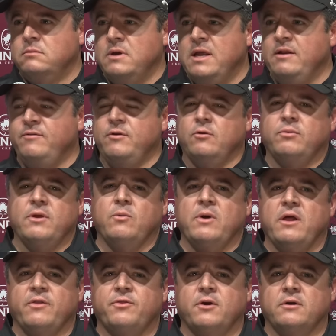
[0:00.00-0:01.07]
And if you don't play
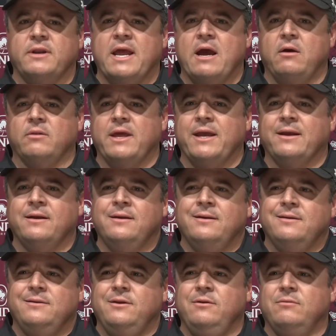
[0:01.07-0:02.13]
well on third down, like,
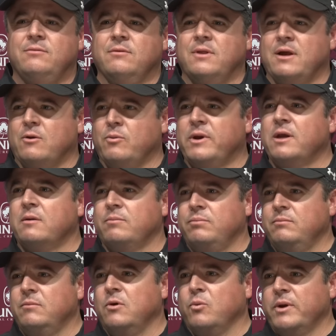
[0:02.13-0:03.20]
are we
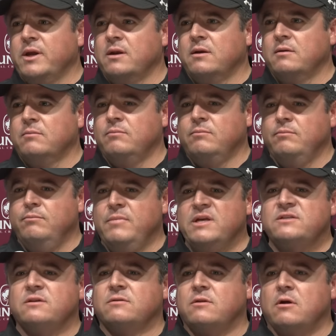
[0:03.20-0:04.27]
gonna
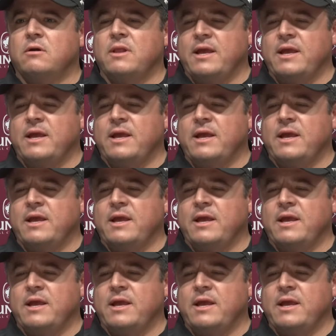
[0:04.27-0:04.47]
miss a third?